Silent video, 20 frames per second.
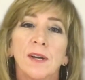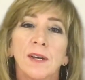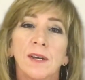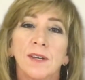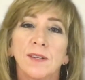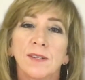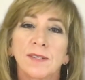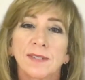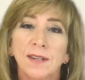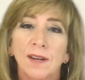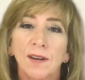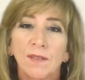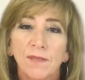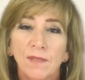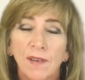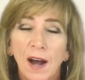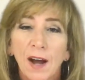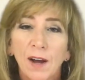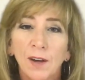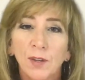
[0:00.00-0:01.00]
is to
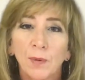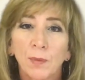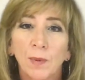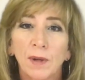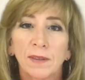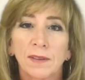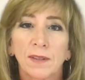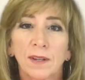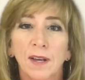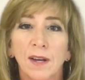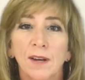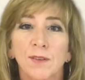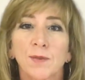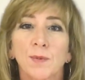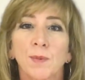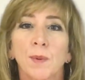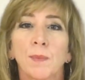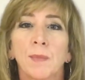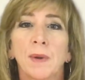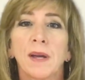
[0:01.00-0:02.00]
evaluate the
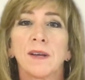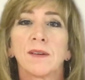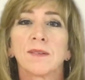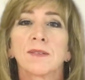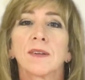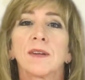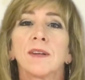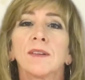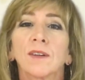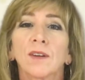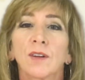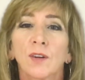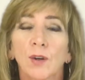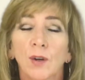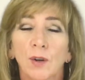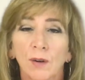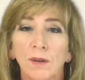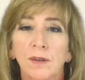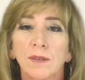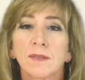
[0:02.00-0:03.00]
customer base in the
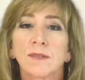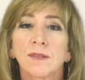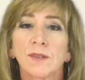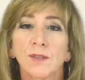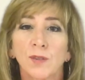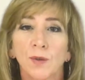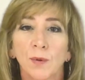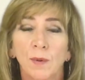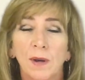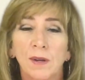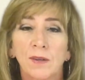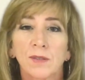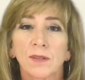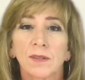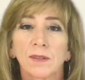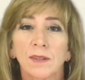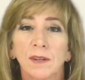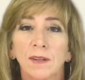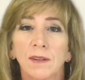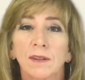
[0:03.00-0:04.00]
current
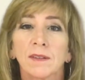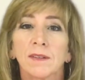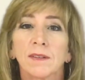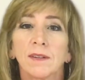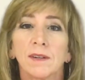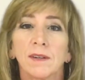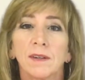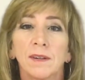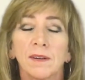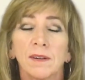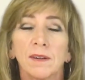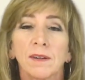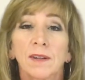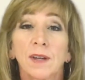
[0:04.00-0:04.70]
situation that the